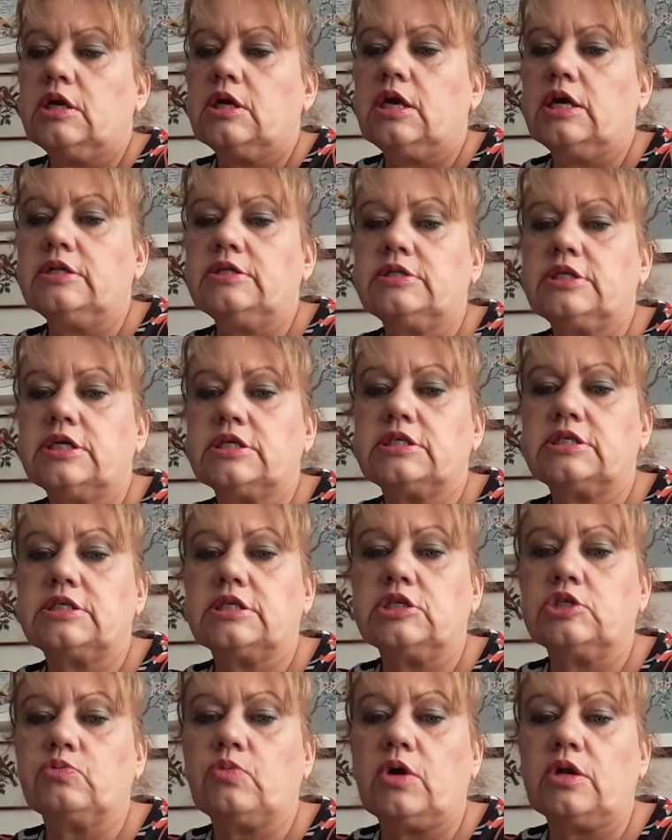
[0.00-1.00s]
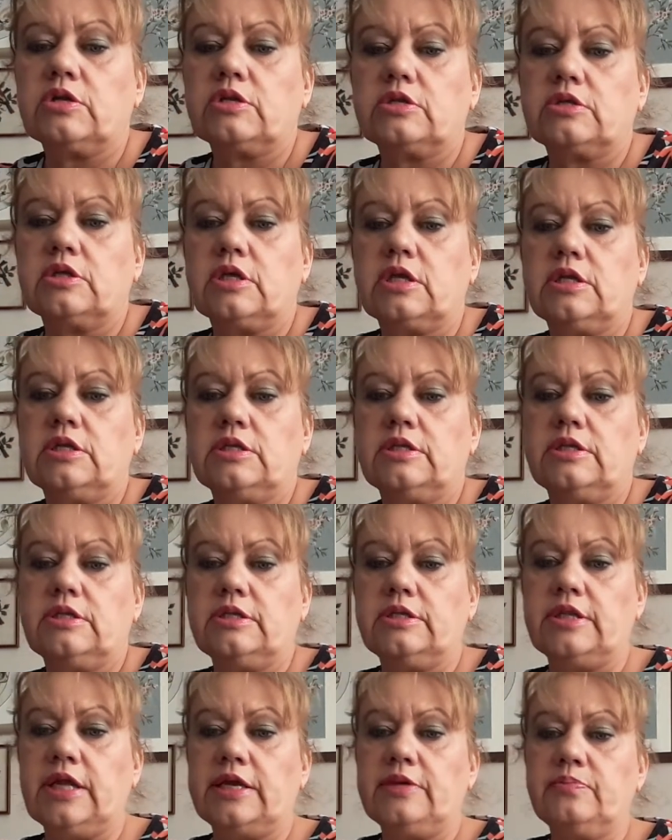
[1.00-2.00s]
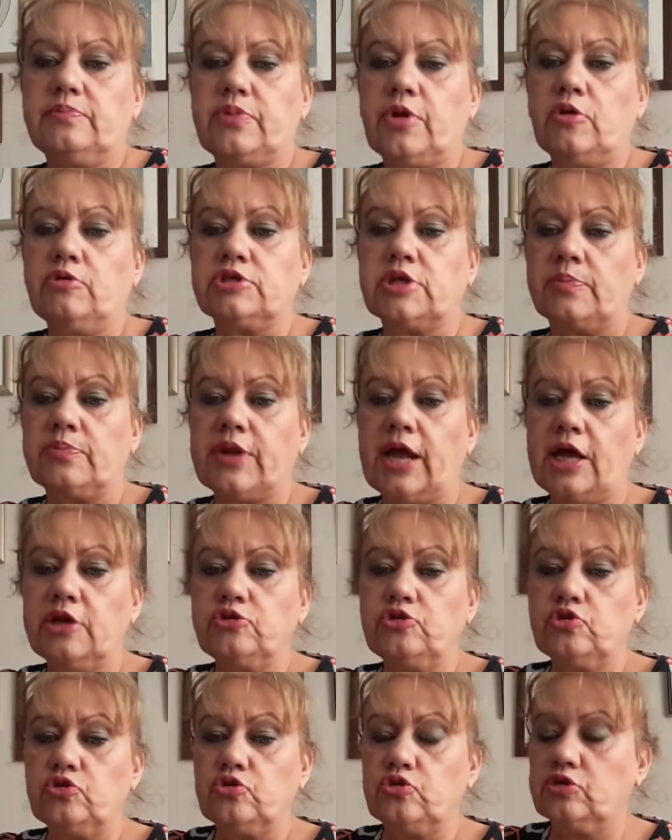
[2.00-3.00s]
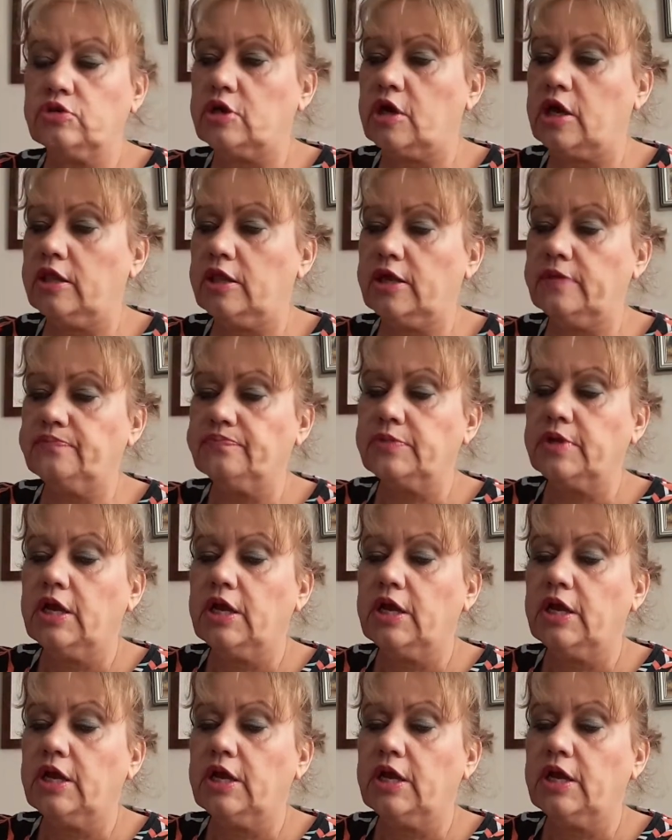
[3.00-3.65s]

And this is worth £9. A brand new colour.